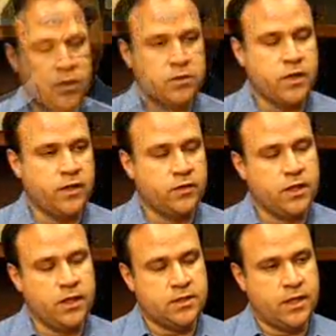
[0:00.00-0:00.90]
So I think the
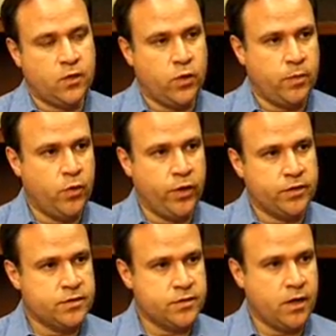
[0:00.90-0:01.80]
key takeaway
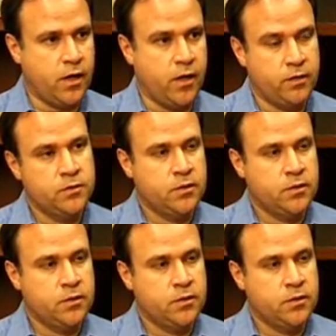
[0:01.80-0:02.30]
points are: